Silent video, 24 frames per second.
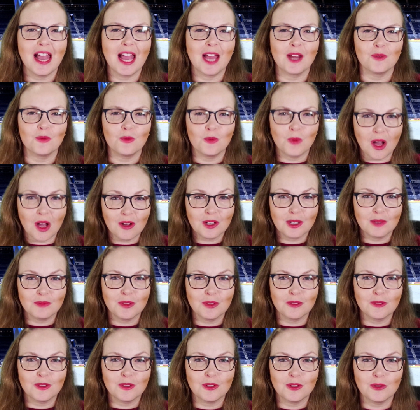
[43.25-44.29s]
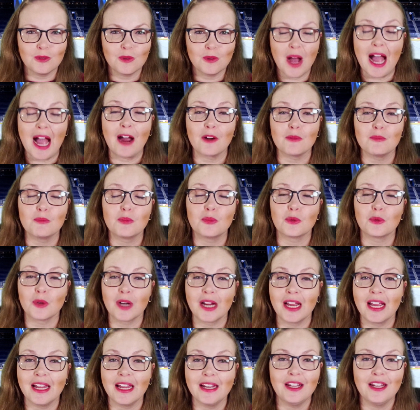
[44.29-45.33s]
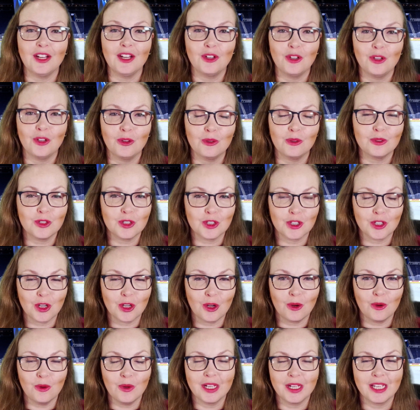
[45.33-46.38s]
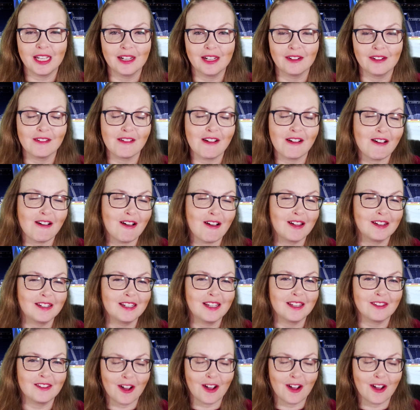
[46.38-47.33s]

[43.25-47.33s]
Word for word: and welcome you to our brand new show here on